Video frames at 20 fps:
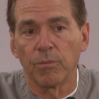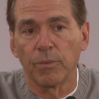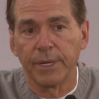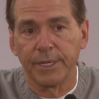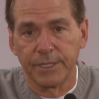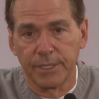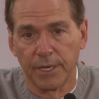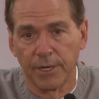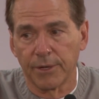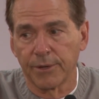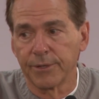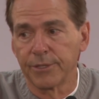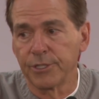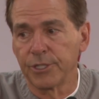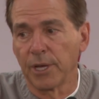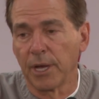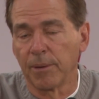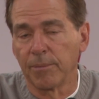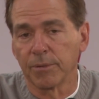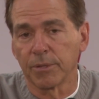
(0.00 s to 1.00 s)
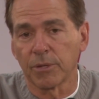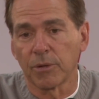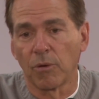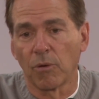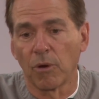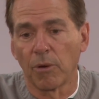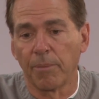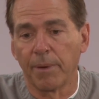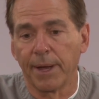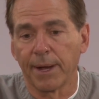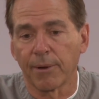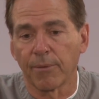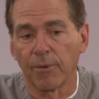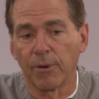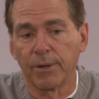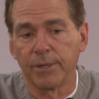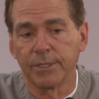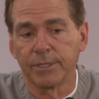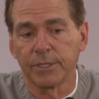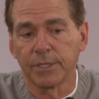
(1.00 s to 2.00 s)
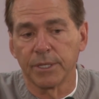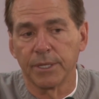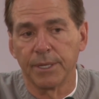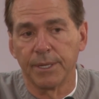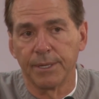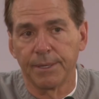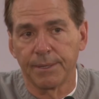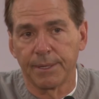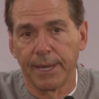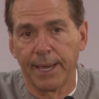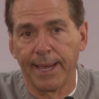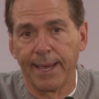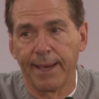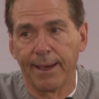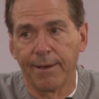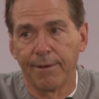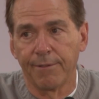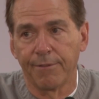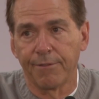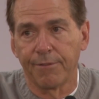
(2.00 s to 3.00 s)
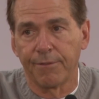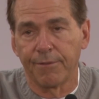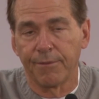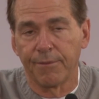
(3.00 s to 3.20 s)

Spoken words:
He's done a good job with the quarterback runs, and to have